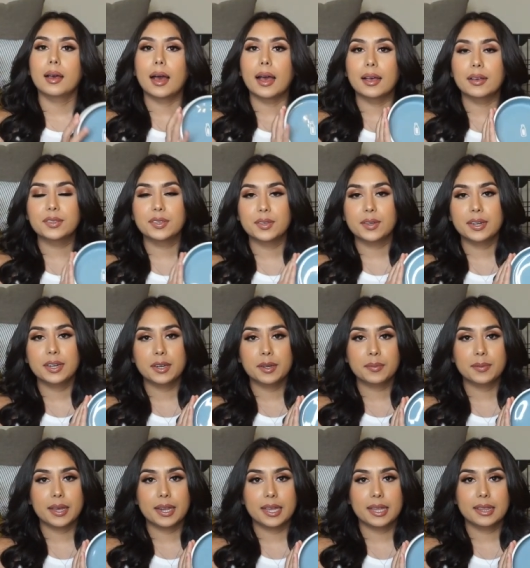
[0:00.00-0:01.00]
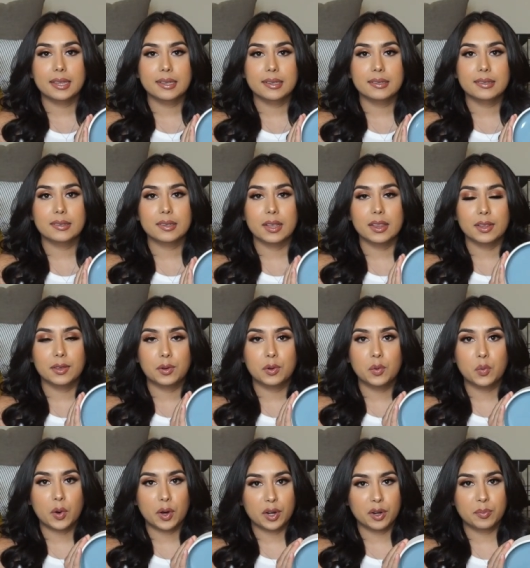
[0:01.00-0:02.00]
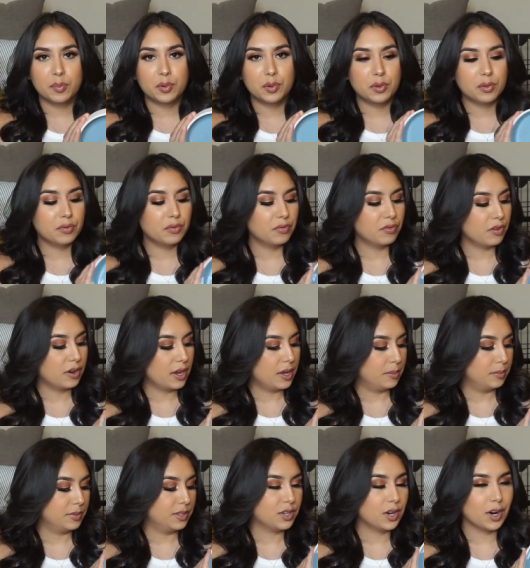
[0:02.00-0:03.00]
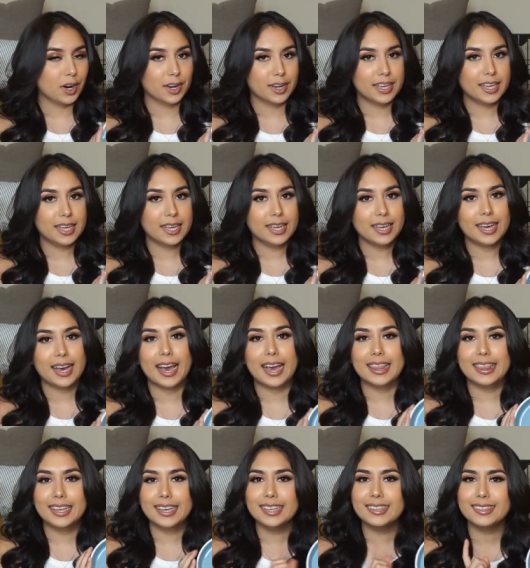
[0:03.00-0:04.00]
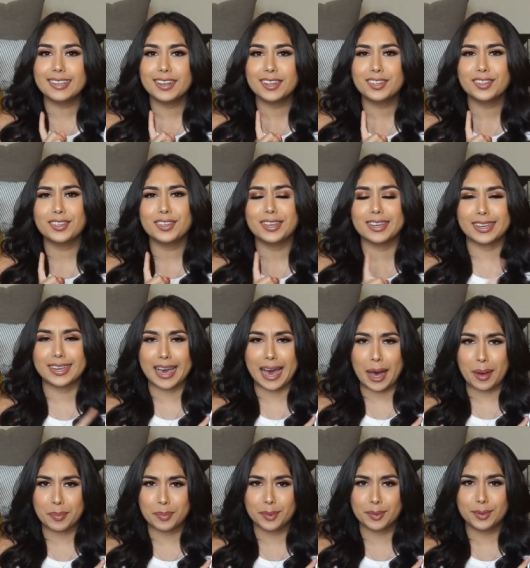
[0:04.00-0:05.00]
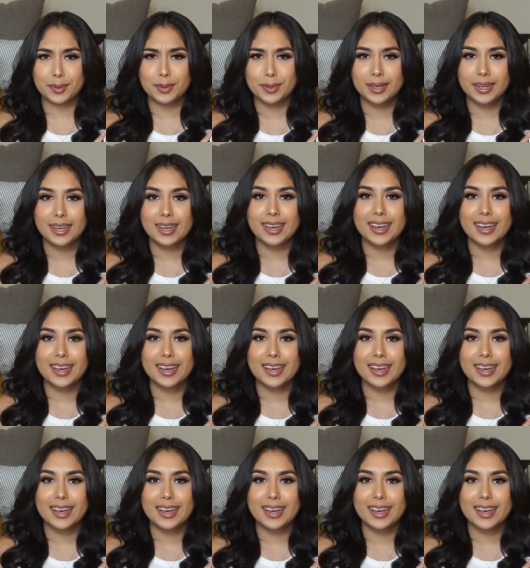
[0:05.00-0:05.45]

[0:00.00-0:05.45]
I also ended up getting this little water bowl from Target. I think it's actually a cat bowl,